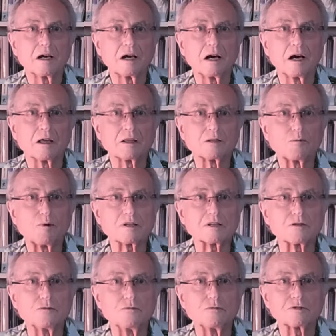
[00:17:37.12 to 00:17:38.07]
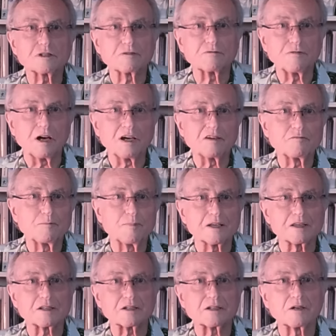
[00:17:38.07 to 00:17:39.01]
are the ones who survive
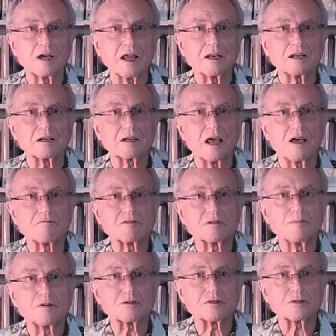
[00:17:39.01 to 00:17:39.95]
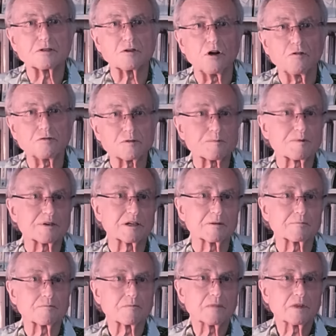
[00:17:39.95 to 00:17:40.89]
best and have the most
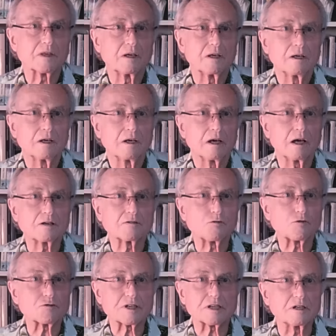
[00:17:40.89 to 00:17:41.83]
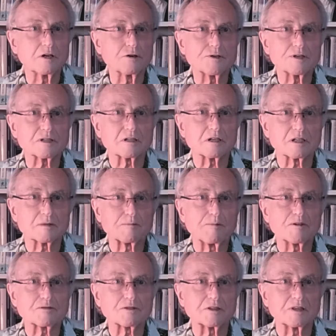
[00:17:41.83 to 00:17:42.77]
offspring. And of course, there's no reason to
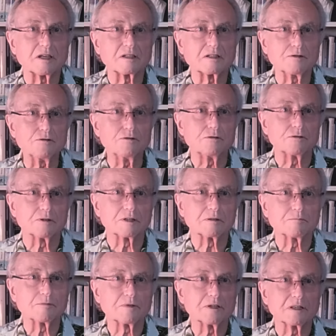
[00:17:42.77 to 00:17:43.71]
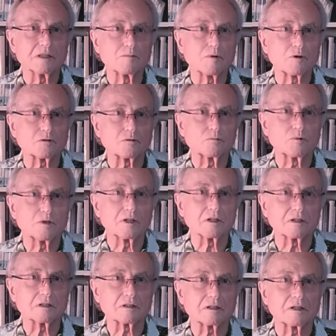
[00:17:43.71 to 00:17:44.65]
suppose that they do in the modern
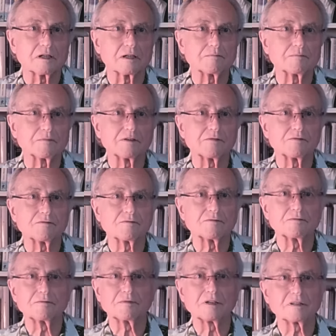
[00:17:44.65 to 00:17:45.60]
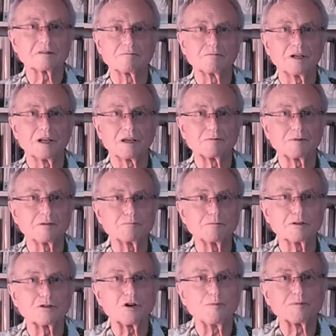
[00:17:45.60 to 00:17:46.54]
world. I
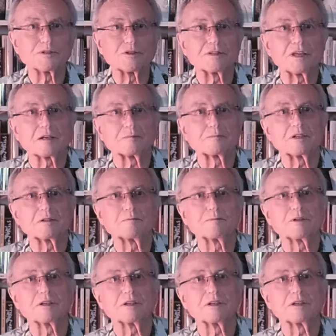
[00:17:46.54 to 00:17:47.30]
won't comment on that, but